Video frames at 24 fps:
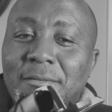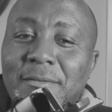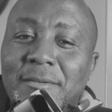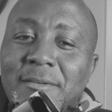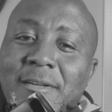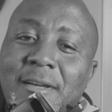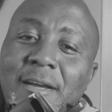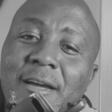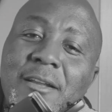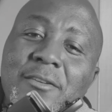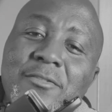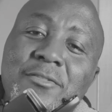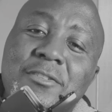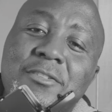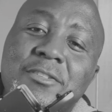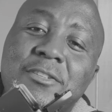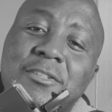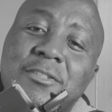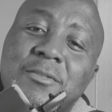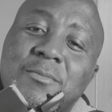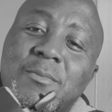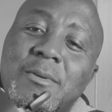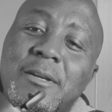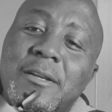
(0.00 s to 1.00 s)

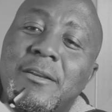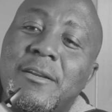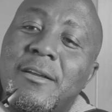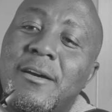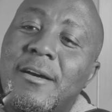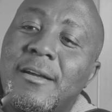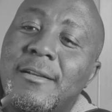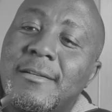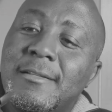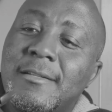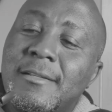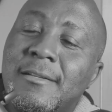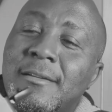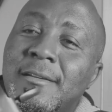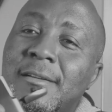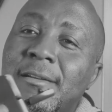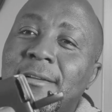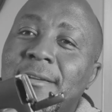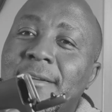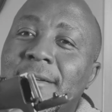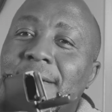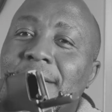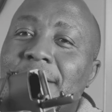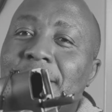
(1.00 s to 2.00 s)
cartridges were not
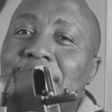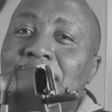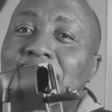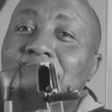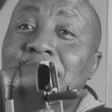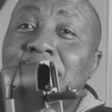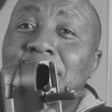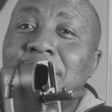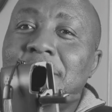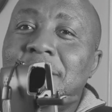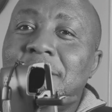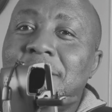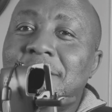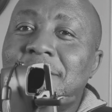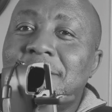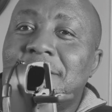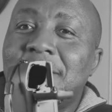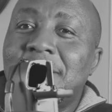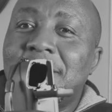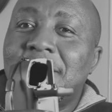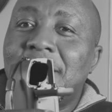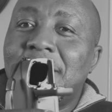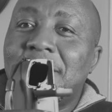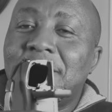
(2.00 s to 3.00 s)
convenient
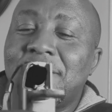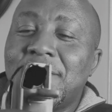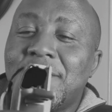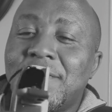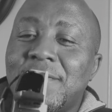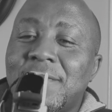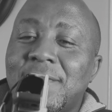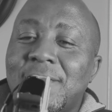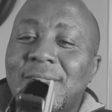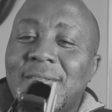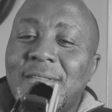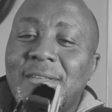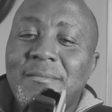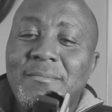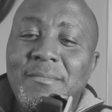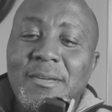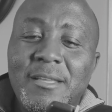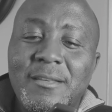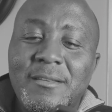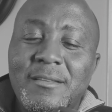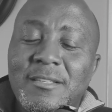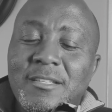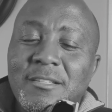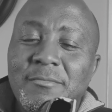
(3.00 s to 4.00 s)
enough. So they
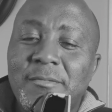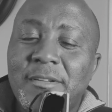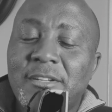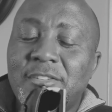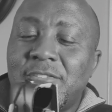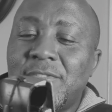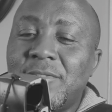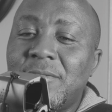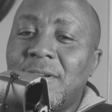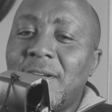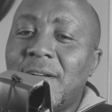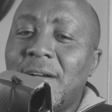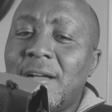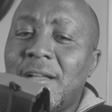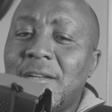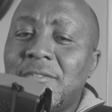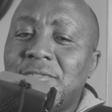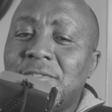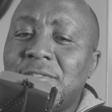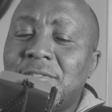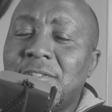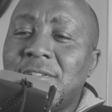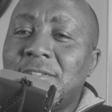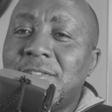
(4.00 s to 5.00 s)
made these special
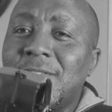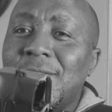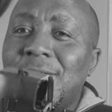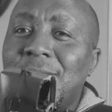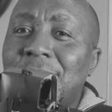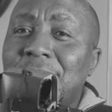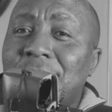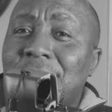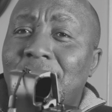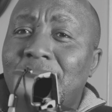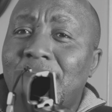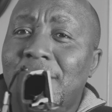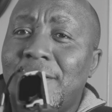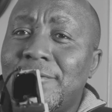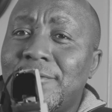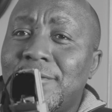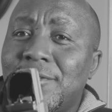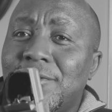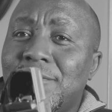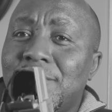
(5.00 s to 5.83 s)
cartridges. All you have to